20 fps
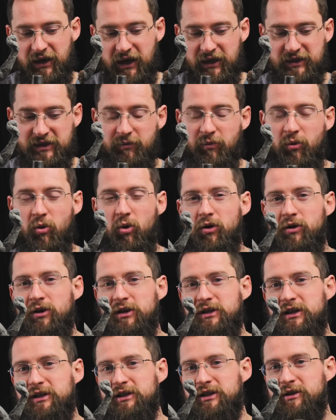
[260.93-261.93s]
it's
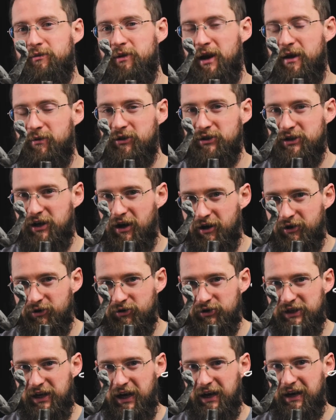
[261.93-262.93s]
important to be able to
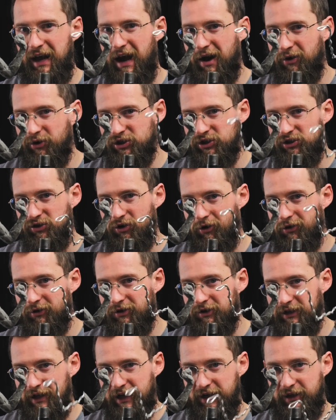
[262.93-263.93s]
understand how to start
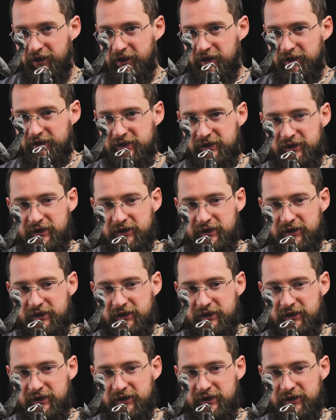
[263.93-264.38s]
like this.